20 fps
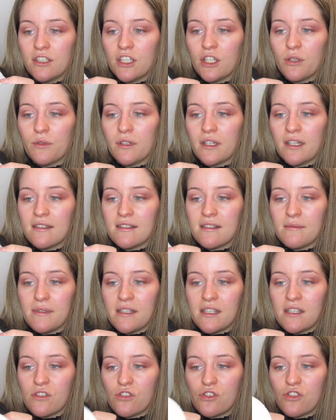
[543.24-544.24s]
You don't want it to
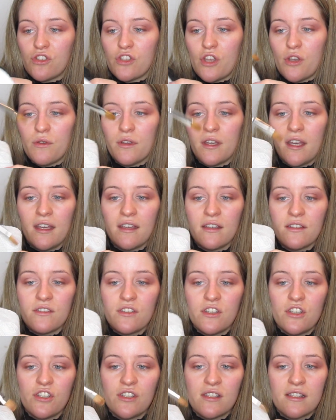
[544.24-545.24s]
be soaking,
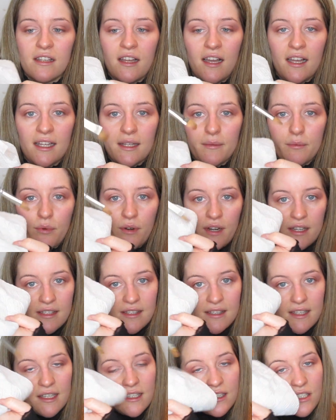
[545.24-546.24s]
so you just lightly
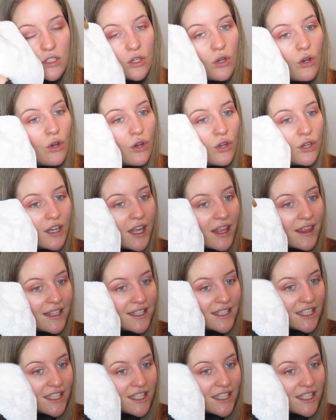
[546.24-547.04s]
press it on the